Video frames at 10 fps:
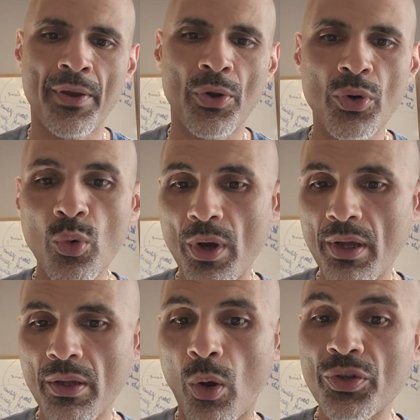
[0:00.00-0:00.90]
who
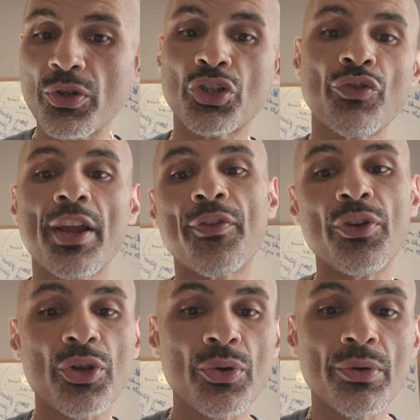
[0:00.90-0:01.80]
will also
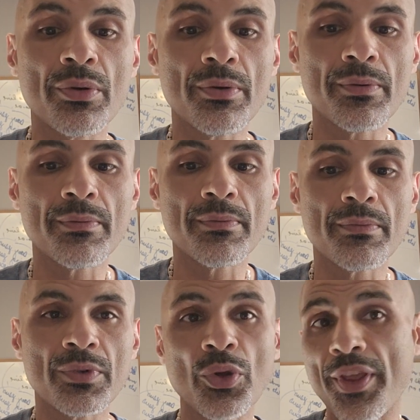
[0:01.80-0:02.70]
strengthen you
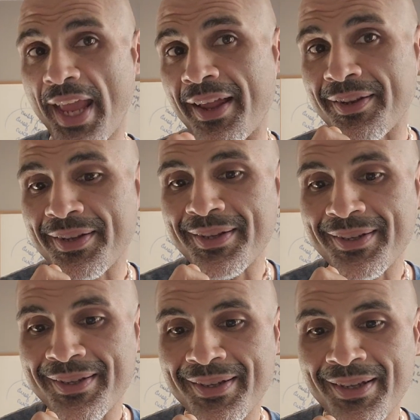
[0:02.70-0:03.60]
to the end,
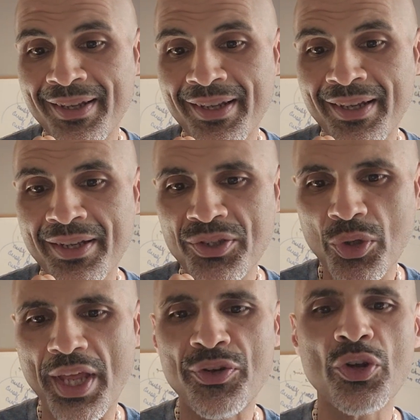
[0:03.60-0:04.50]

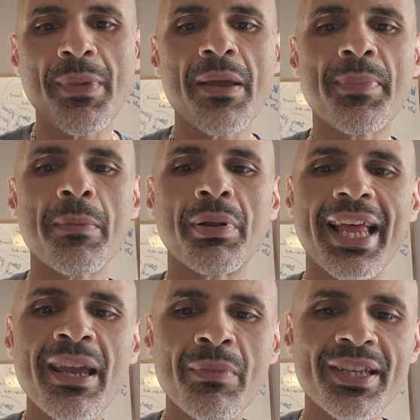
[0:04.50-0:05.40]
so that you may be
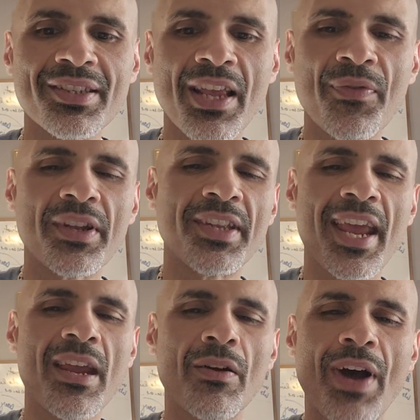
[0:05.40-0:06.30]
blameless in the
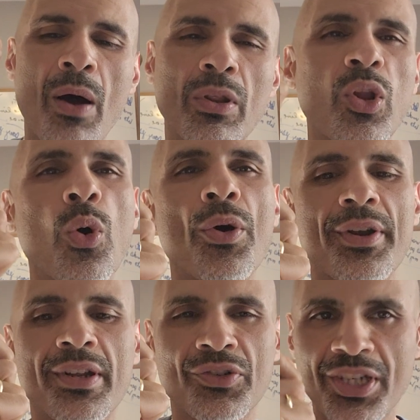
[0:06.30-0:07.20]
day of our
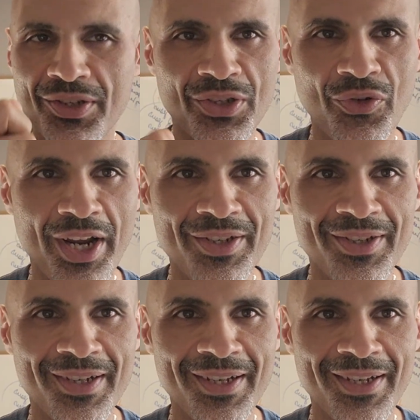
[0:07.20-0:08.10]
Lord Jesus Christ.